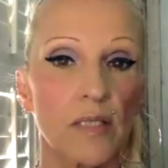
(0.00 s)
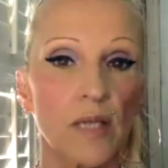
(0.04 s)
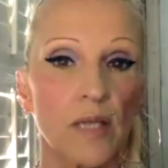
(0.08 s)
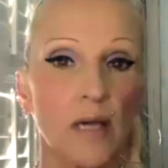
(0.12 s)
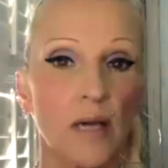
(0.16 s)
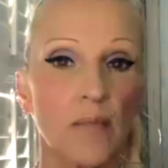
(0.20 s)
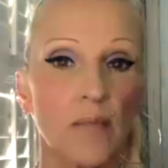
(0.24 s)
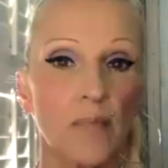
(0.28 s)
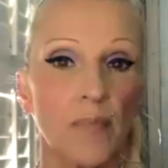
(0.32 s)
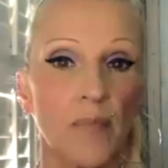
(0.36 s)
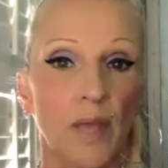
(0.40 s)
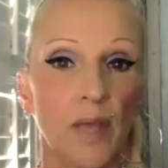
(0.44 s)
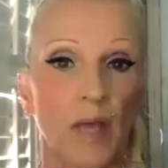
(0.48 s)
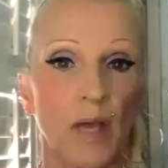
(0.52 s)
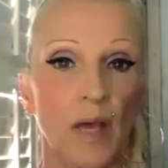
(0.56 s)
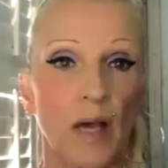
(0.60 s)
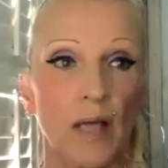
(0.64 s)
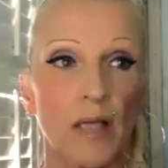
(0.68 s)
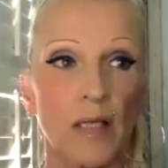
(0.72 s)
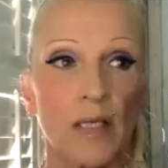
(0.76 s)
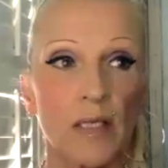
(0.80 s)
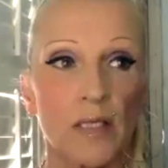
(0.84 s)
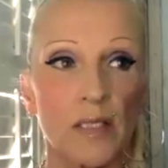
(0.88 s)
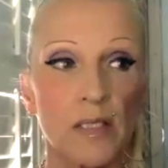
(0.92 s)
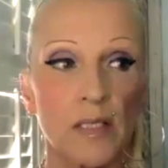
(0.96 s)
And
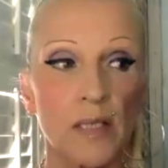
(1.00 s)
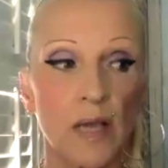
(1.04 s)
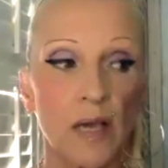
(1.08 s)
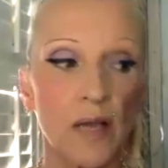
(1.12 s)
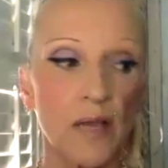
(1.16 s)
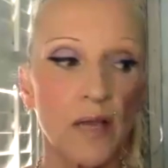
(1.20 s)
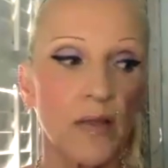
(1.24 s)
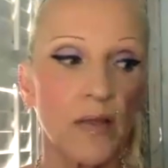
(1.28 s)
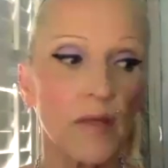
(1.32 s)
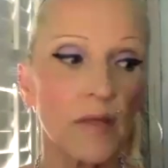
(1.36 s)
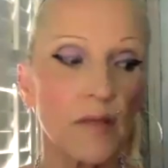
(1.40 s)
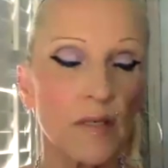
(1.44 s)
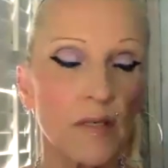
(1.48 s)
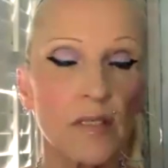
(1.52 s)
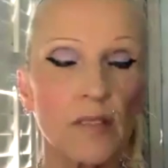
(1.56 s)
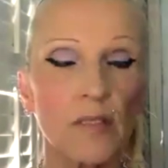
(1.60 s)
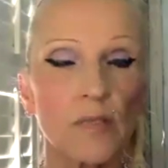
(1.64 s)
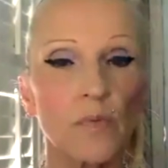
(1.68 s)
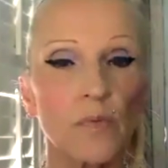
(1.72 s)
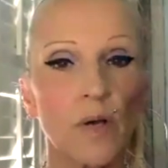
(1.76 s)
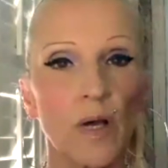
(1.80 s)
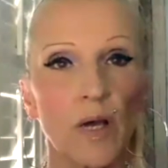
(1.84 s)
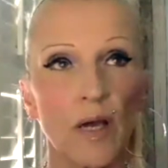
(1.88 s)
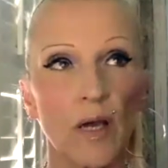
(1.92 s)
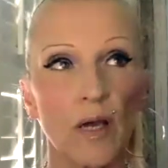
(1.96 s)
I think this is
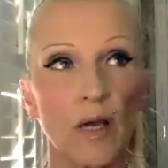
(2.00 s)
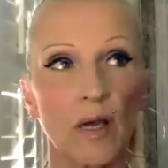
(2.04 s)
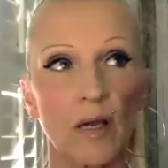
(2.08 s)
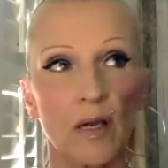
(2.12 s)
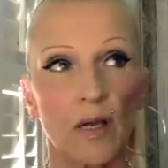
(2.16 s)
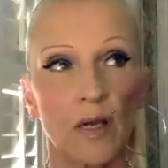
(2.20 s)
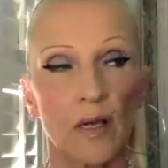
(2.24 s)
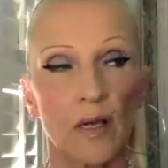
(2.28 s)
where